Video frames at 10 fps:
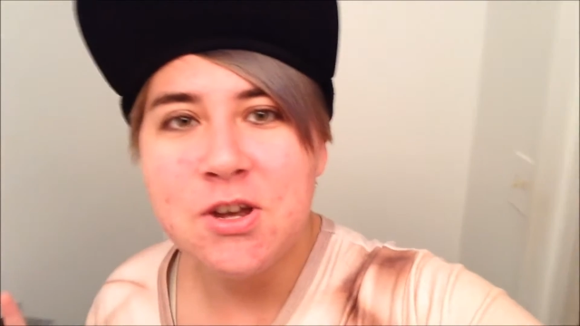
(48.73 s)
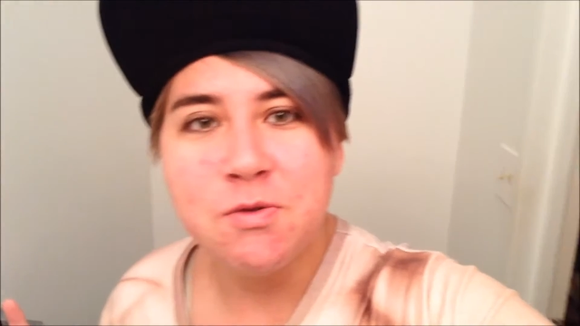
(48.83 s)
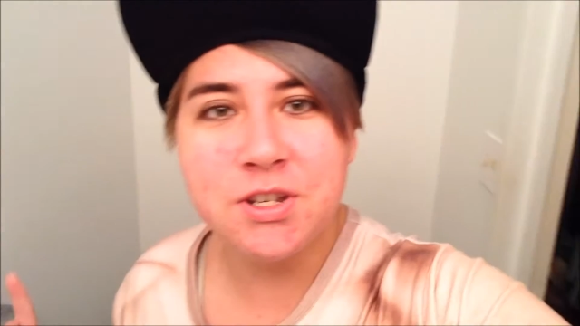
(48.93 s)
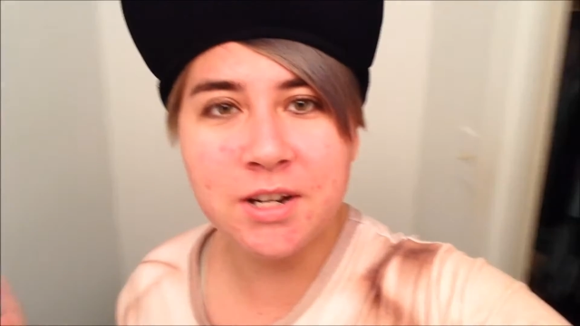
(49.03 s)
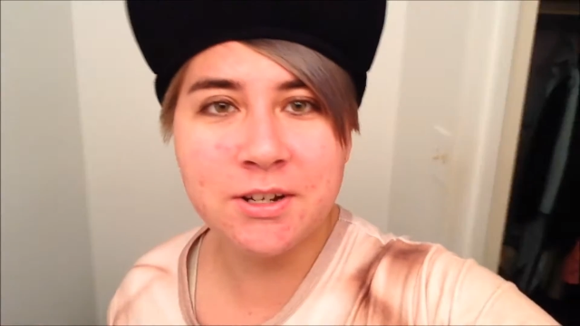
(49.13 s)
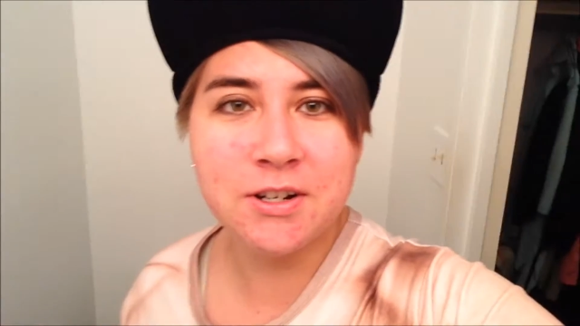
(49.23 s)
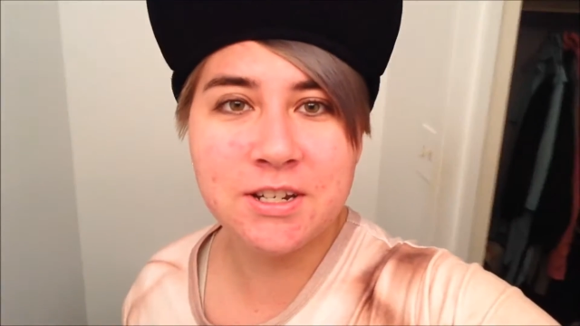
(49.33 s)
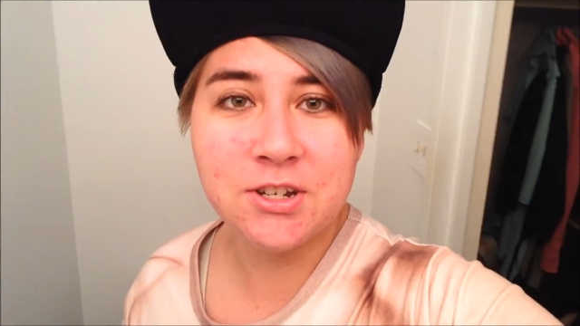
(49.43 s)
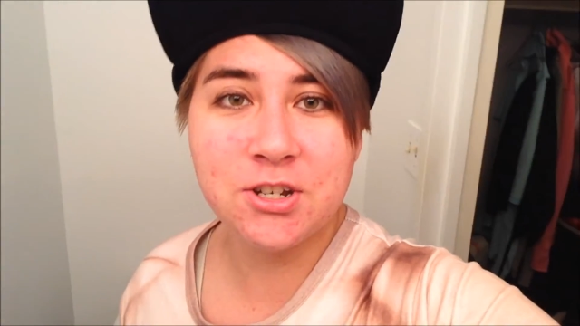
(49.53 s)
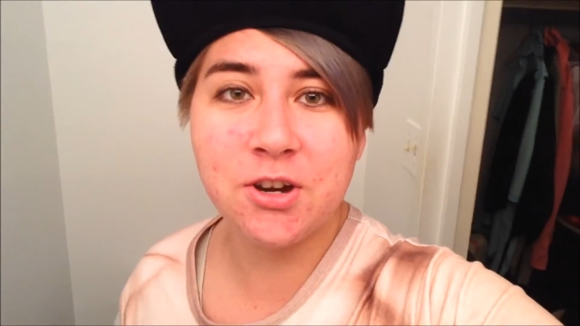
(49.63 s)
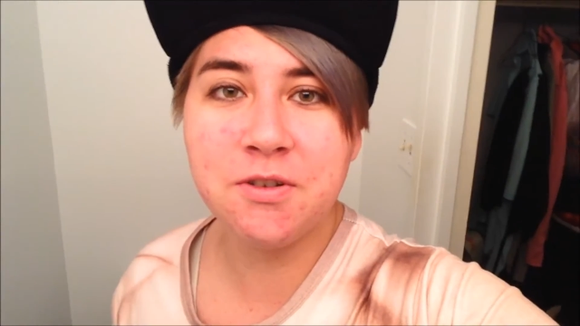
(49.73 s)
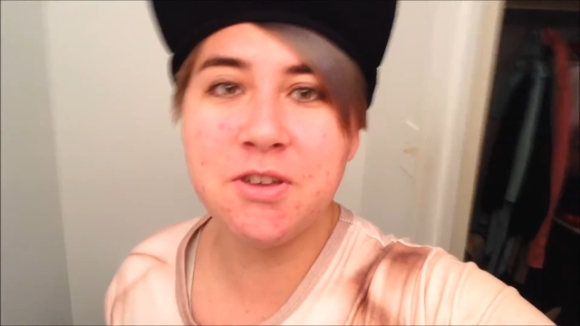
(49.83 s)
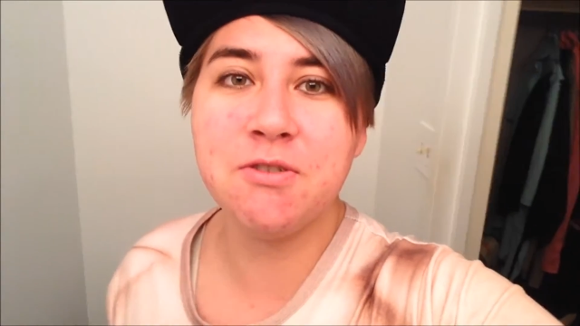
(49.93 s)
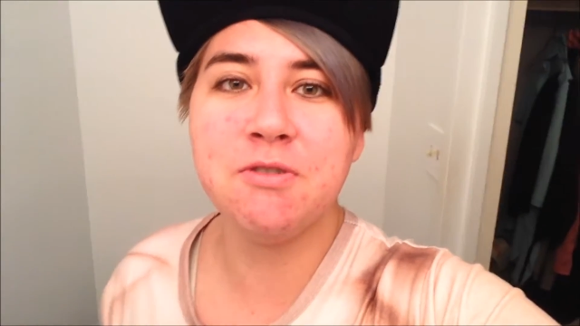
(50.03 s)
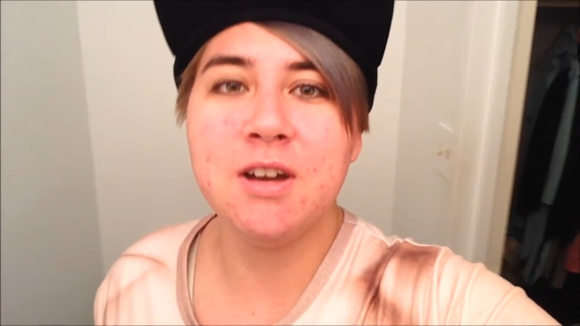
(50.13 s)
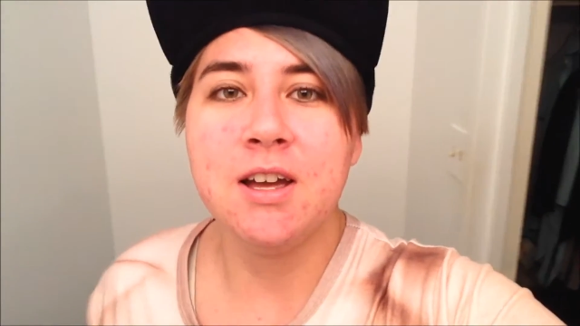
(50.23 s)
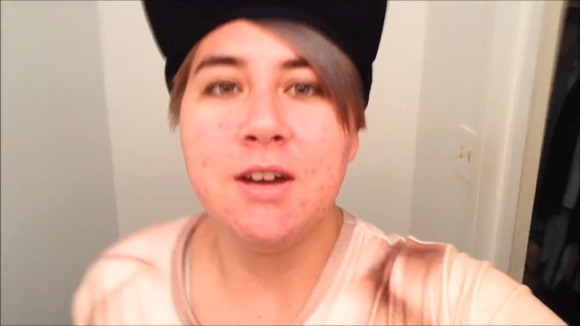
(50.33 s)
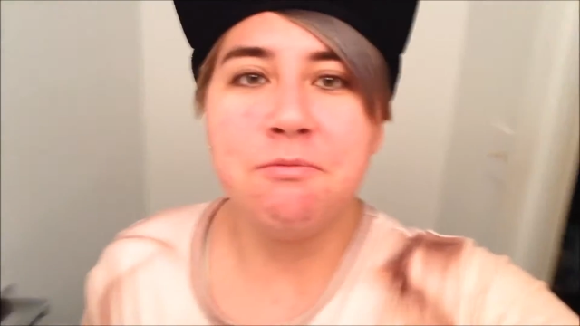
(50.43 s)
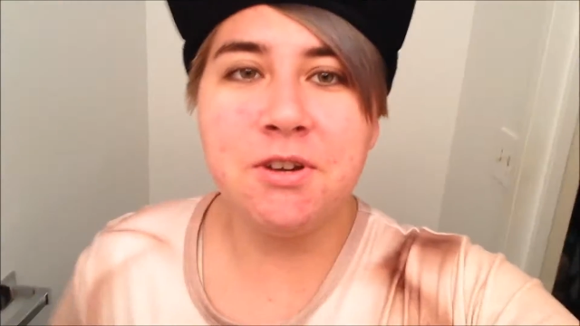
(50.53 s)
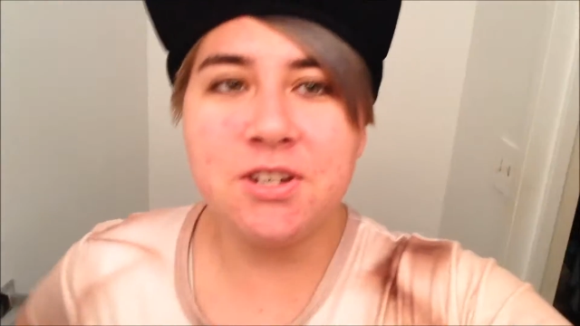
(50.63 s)
which I'm going to show you,
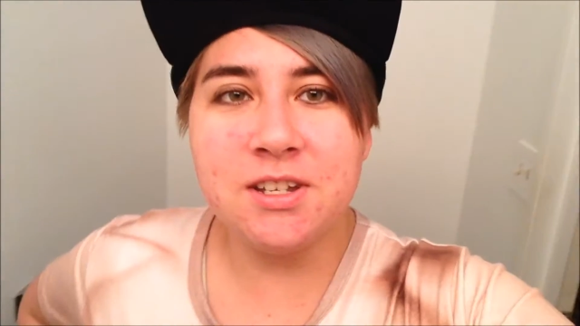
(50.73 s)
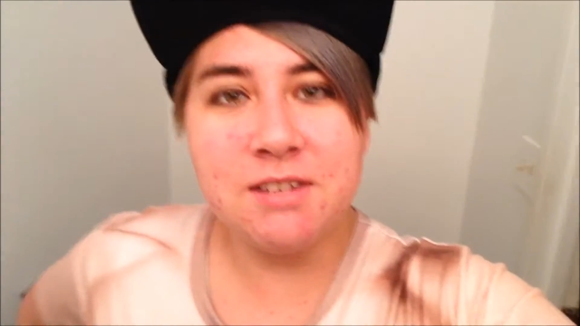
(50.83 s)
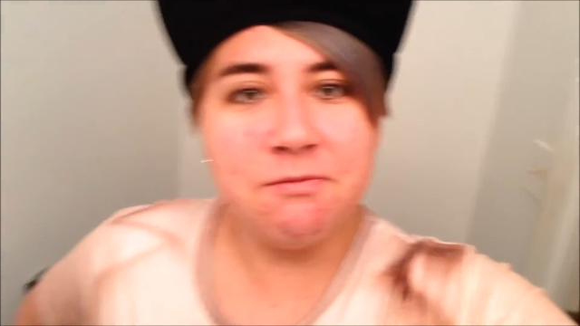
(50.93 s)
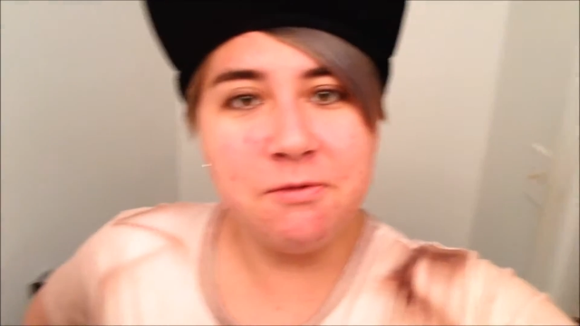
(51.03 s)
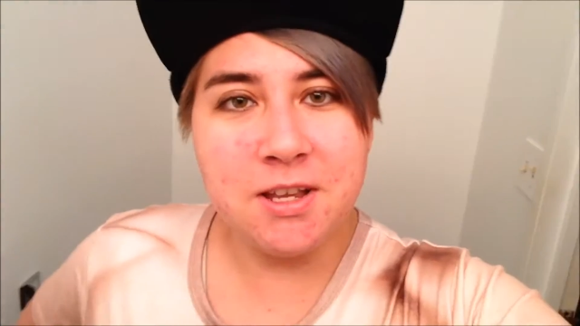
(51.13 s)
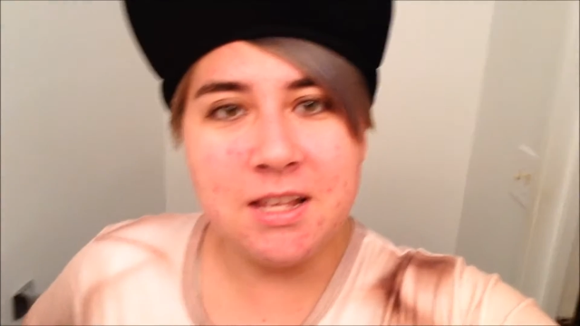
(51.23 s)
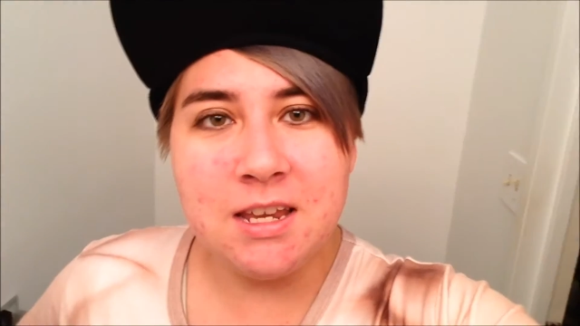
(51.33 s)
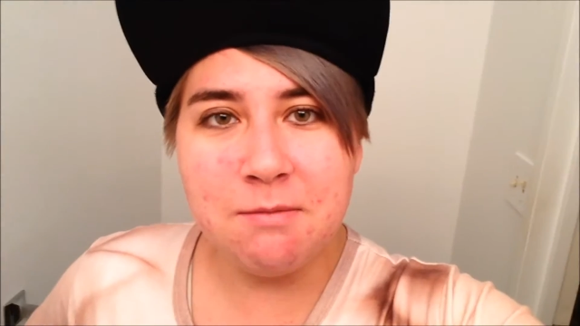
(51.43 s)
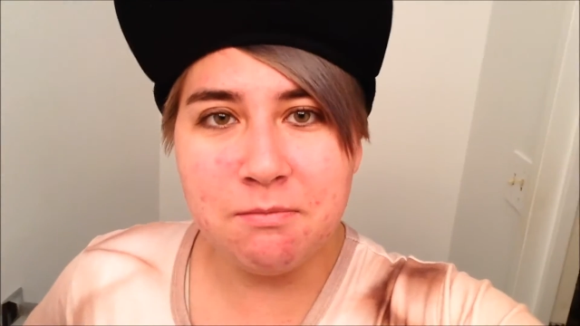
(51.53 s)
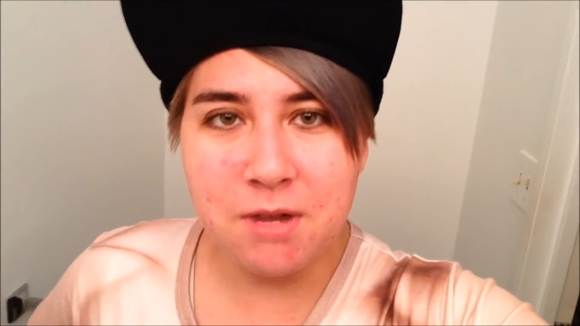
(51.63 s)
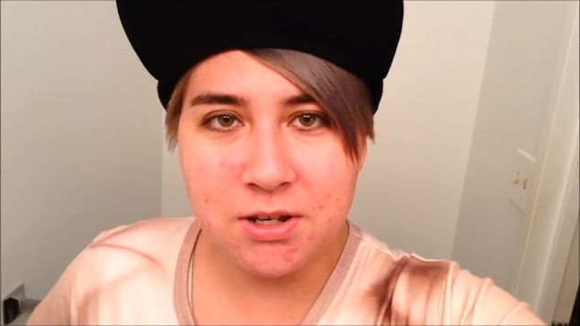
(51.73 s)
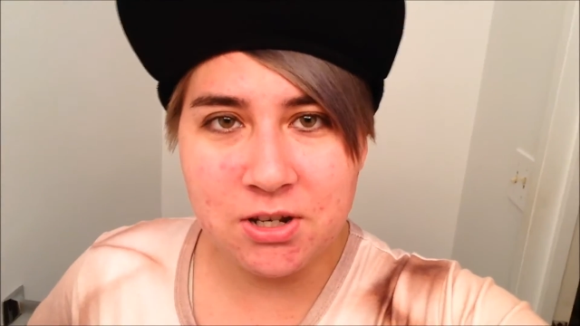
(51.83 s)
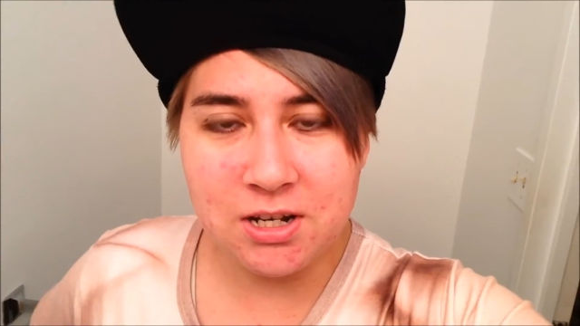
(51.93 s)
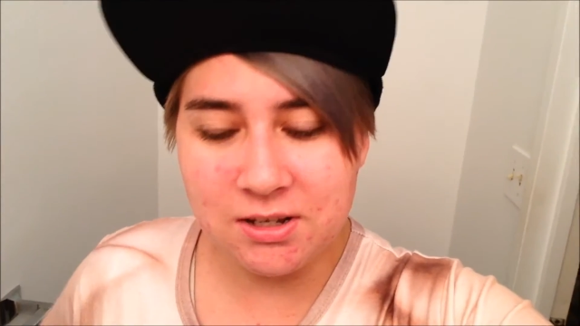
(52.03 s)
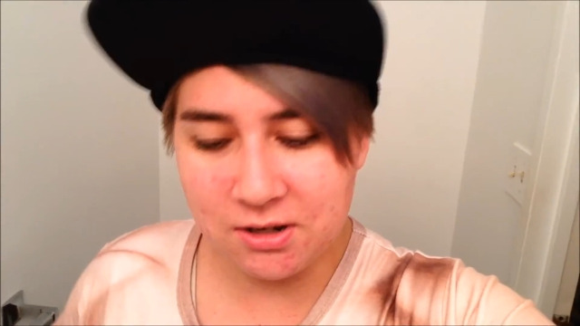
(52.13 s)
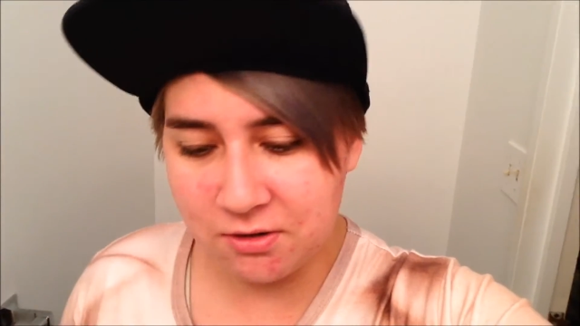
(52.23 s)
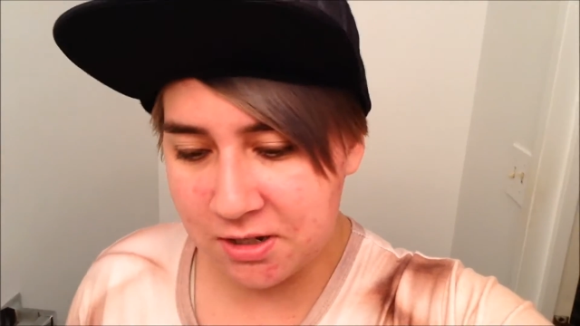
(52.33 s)
which is really much easier,